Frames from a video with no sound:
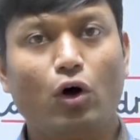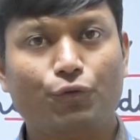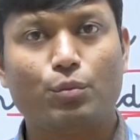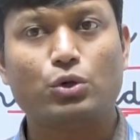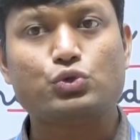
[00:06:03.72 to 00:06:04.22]
of
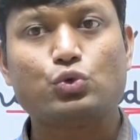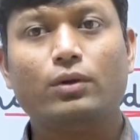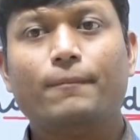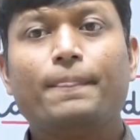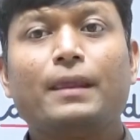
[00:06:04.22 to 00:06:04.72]

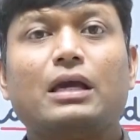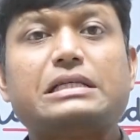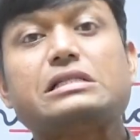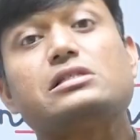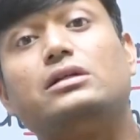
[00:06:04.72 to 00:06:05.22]
monsoon
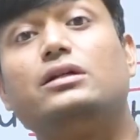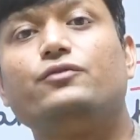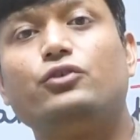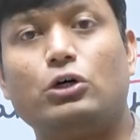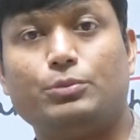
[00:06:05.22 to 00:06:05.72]
is a
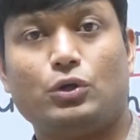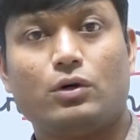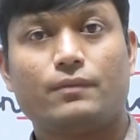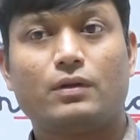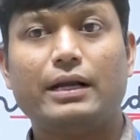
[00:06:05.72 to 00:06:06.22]
sudden
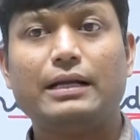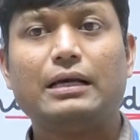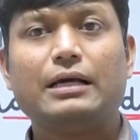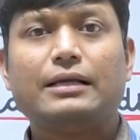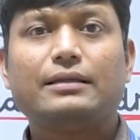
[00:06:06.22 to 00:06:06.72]
phenomenon, right?
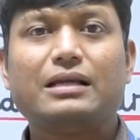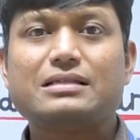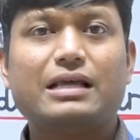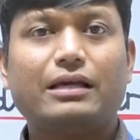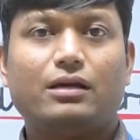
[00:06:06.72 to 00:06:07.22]
There
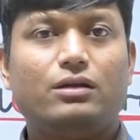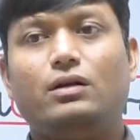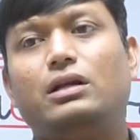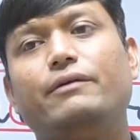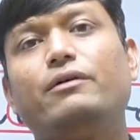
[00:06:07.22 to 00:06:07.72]
is like,
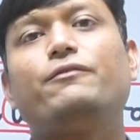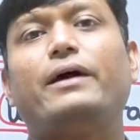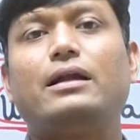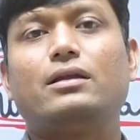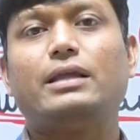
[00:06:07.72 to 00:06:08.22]
you'll never
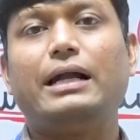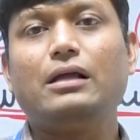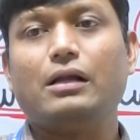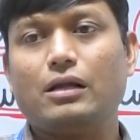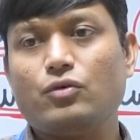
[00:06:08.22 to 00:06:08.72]
find that
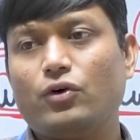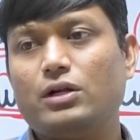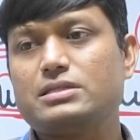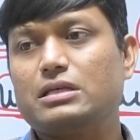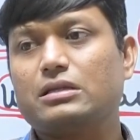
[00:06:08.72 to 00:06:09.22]

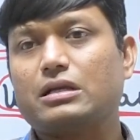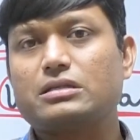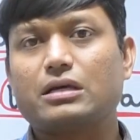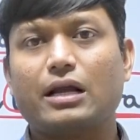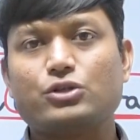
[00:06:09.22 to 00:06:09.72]
rainfall is
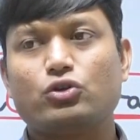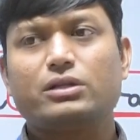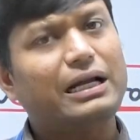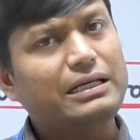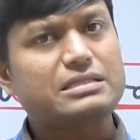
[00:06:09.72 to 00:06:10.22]
increasing
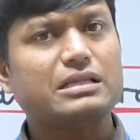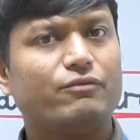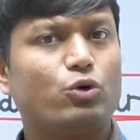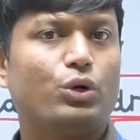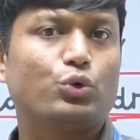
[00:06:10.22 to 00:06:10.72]
gradually. That is
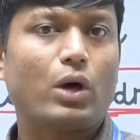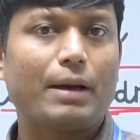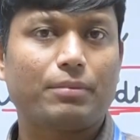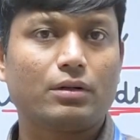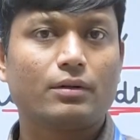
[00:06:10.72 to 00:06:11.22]
never going to
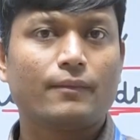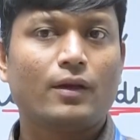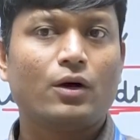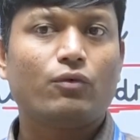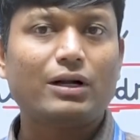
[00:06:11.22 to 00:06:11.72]
happen.
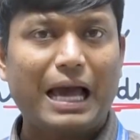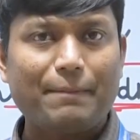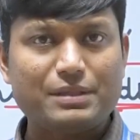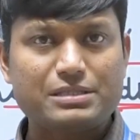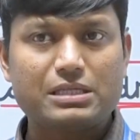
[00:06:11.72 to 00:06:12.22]
What
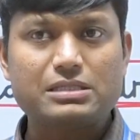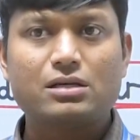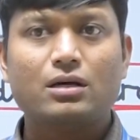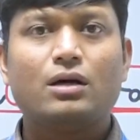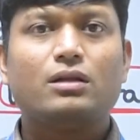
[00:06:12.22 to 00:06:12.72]
happens is,
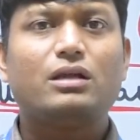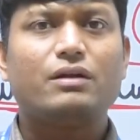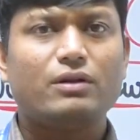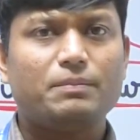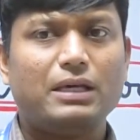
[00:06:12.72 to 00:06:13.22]
there
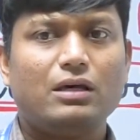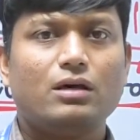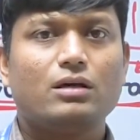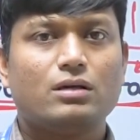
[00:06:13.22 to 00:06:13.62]
will be